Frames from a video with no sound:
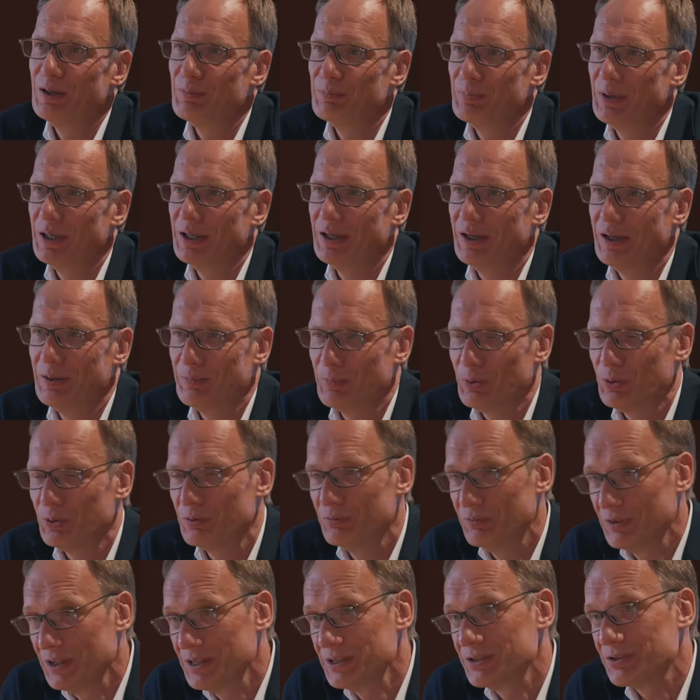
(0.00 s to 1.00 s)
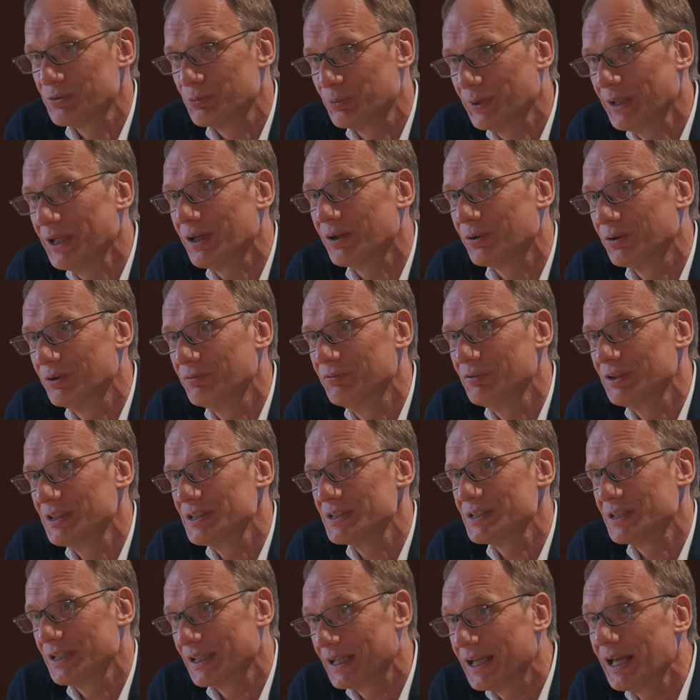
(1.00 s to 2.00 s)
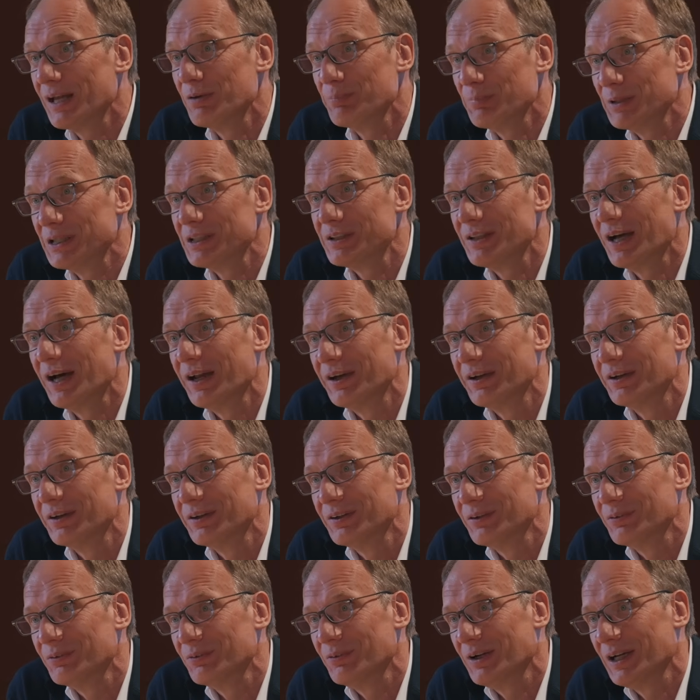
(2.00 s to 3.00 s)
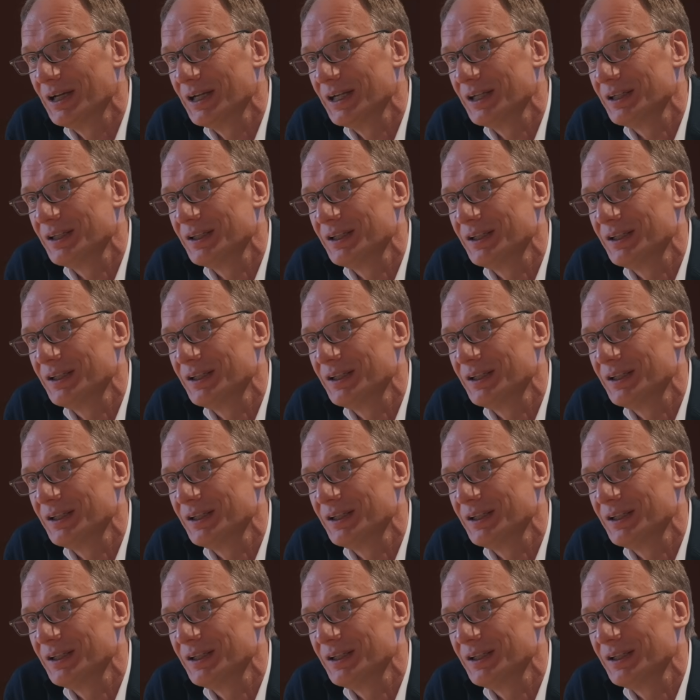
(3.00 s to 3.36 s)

But I'm convinced, we are convinced it can be done, right?